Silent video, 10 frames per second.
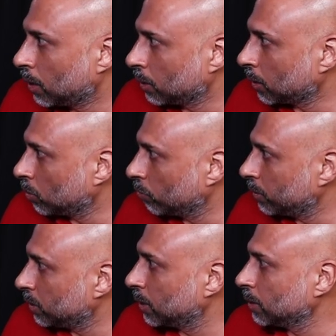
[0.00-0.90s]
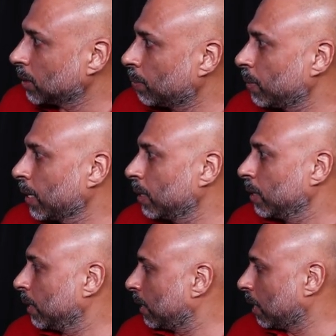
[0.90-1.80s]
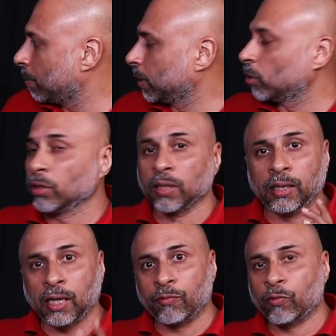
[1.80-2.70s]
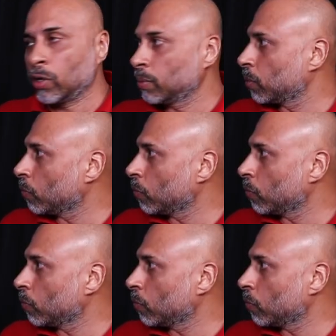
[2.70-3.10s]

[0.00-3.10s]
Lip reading: none of these things apply. Keep it to the default